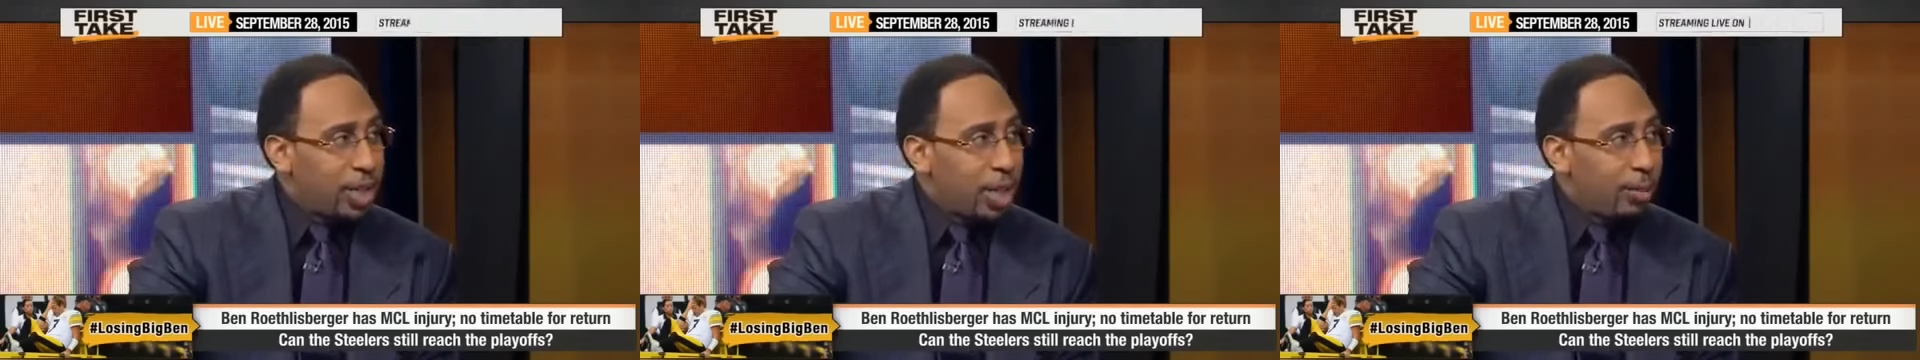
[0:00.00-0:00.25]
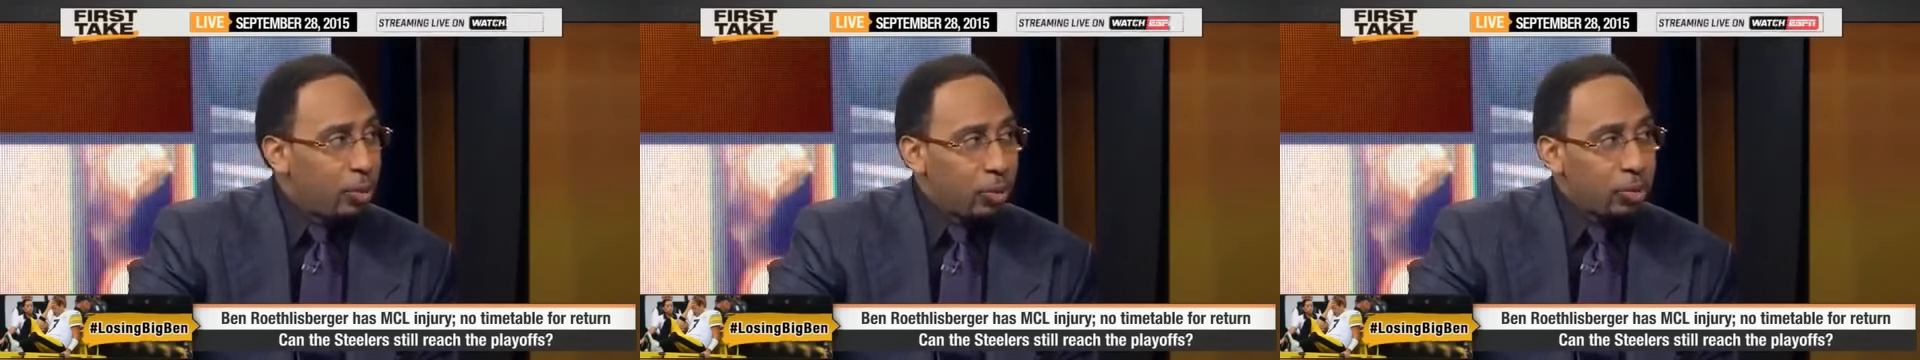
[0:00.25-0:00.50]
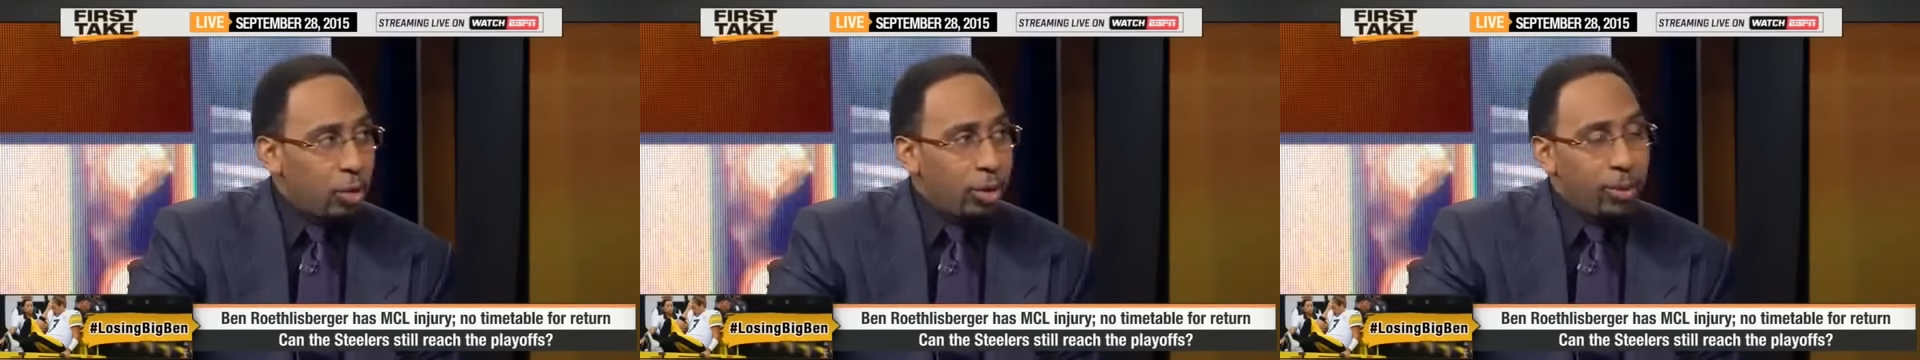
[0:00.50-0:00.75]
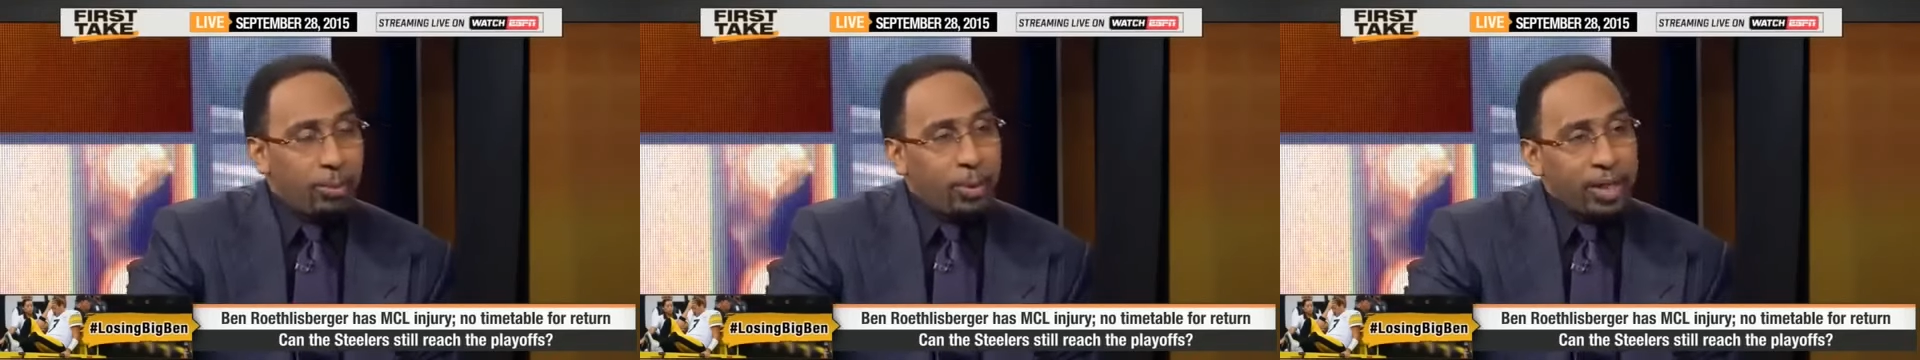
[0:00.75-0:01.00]
team who's
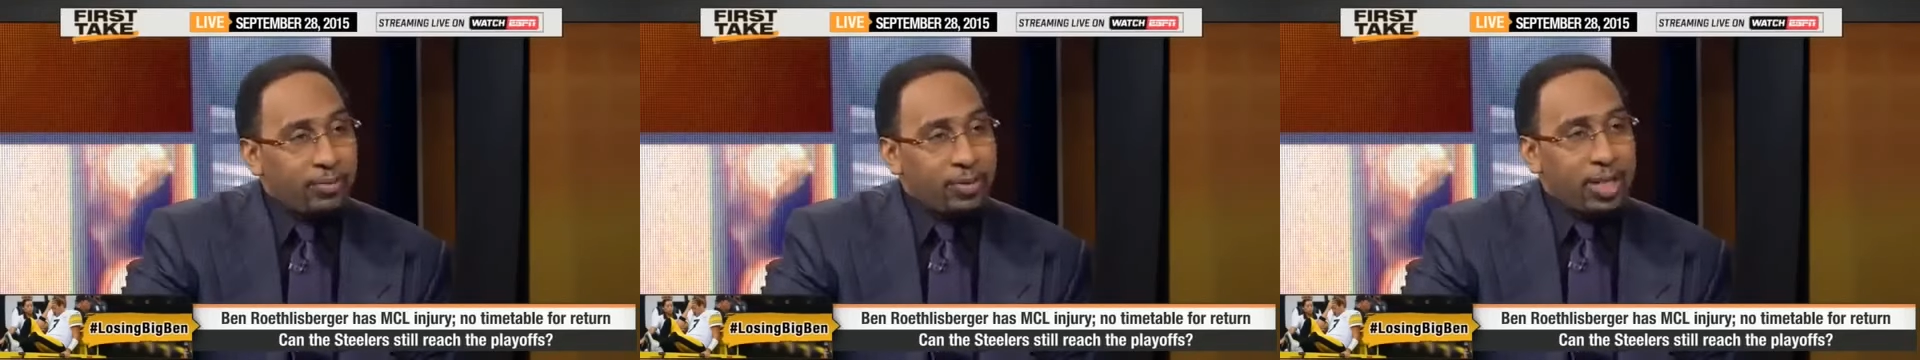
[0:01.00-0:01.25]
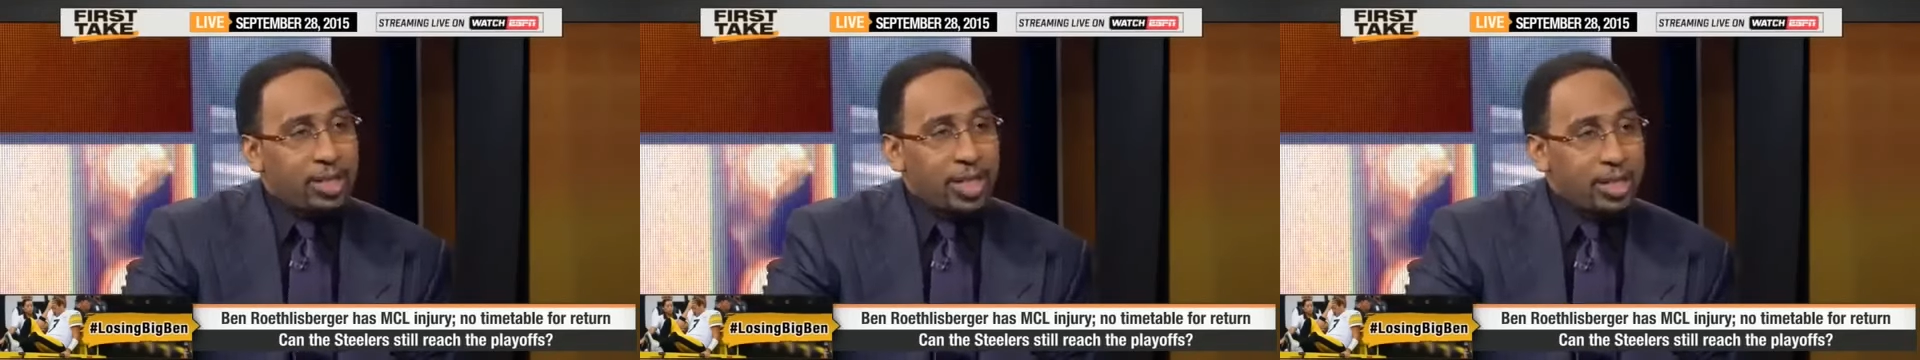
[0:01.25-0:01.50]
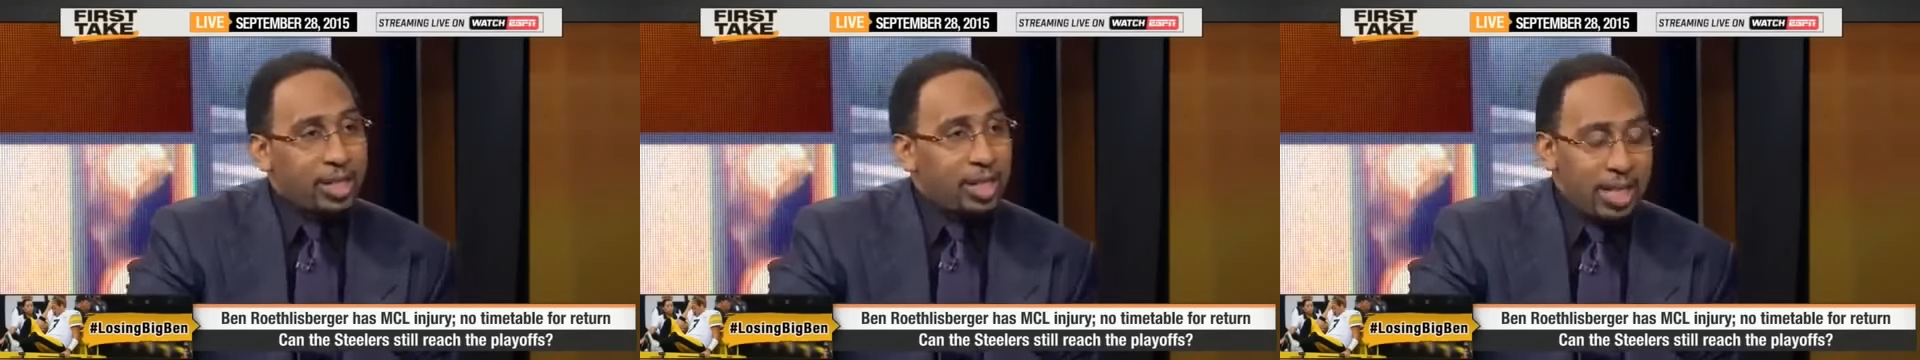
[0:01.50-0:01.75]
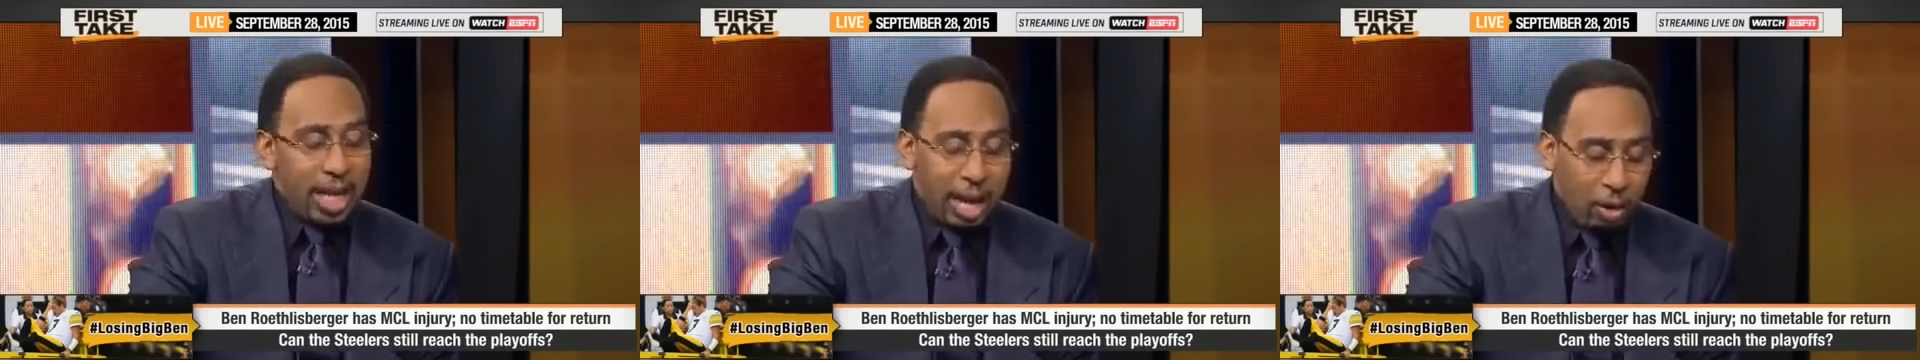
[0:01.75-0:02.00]
on the brink if their
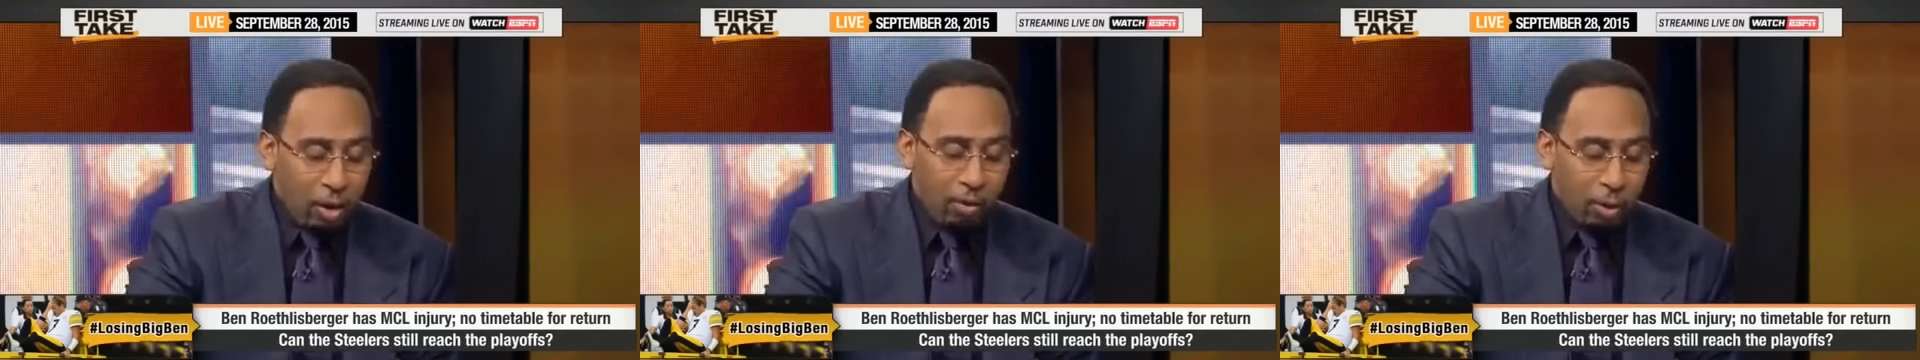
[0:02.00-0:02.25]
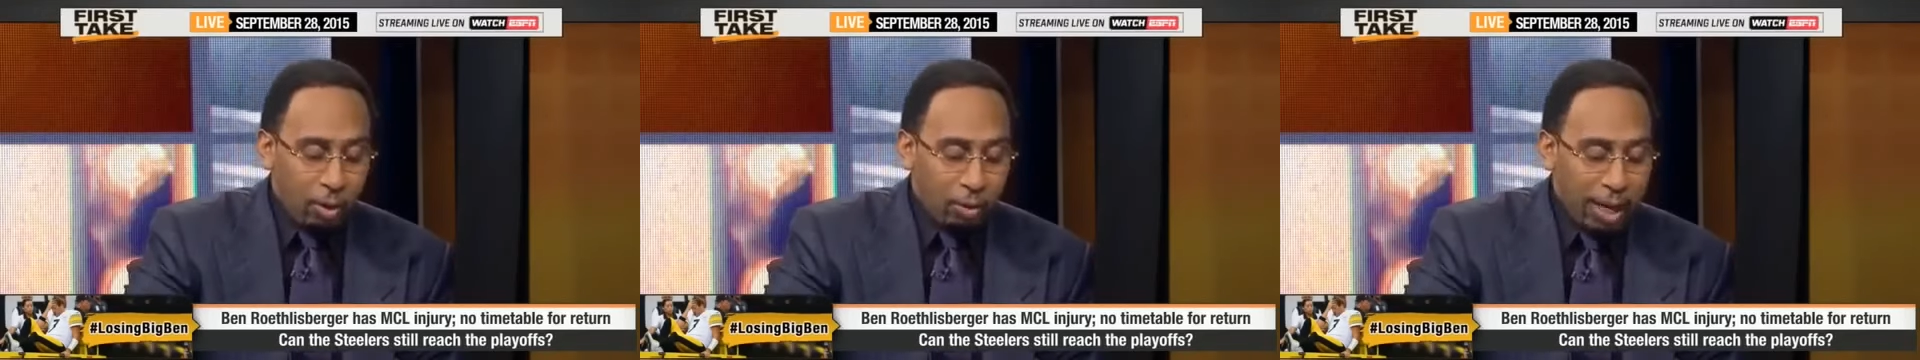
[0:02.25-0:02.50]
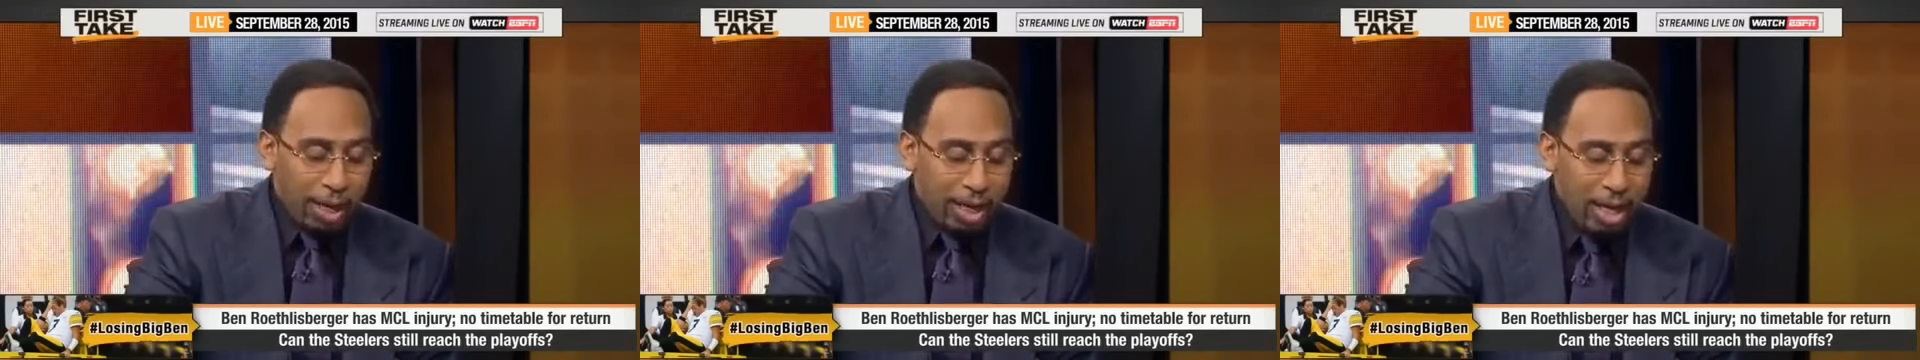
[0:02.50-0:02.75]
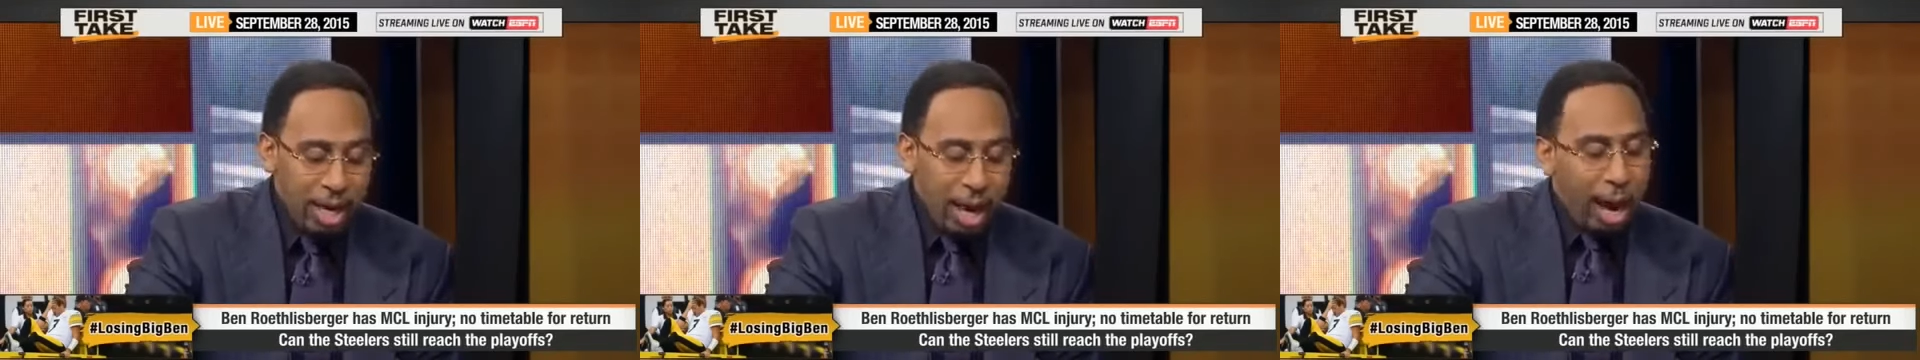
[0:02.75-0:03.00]
season is not over
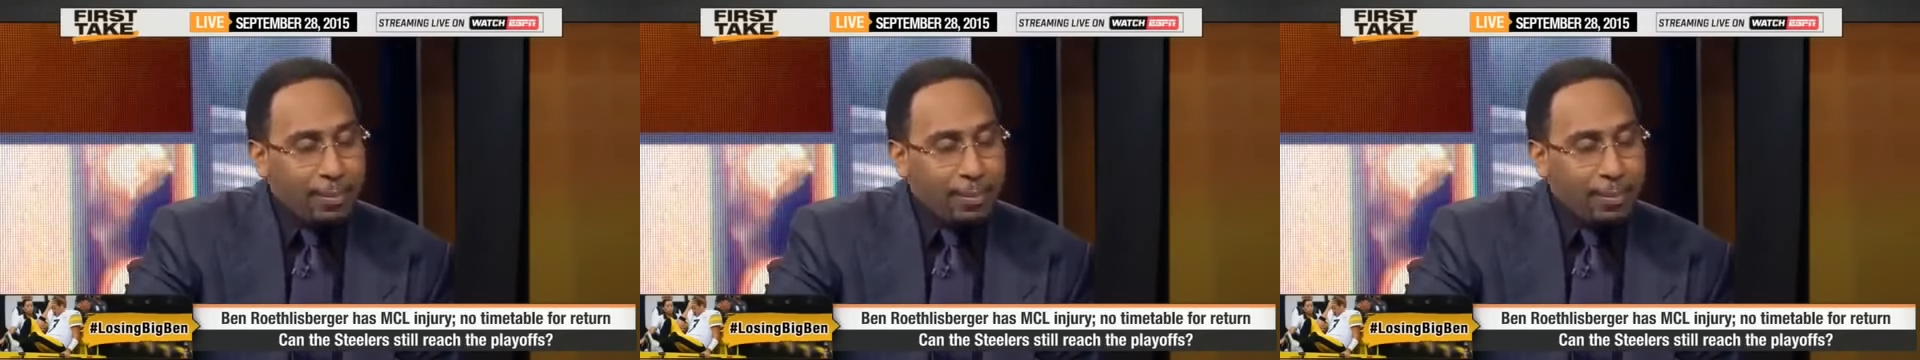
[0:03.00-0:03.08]
already.